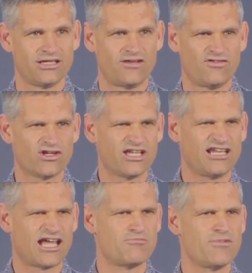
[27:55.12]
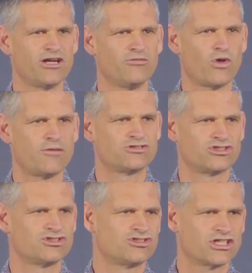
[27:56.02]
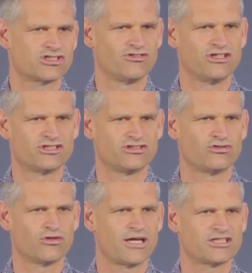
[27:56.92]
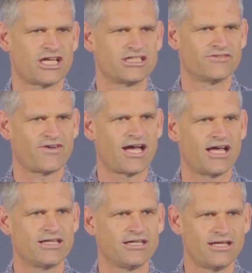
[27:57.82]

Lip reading: If you look in like Merriam-Webster's dictionary, she'll talk about change of heart.